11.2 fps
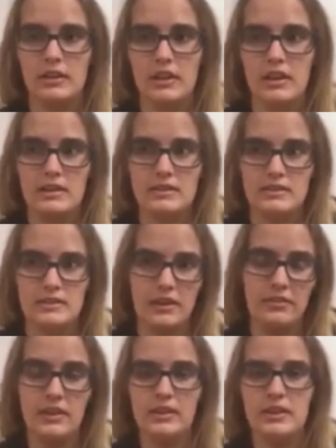is
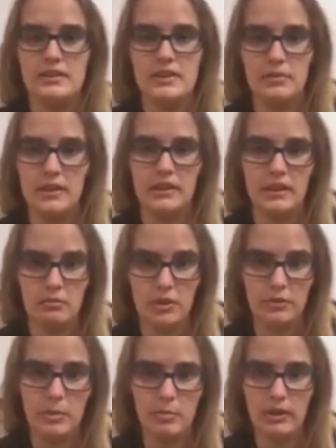definitely something that
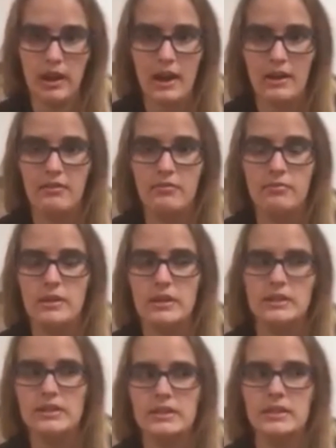most people have,
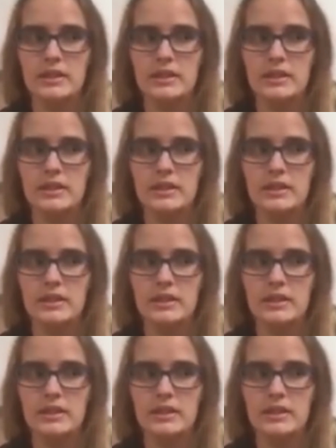but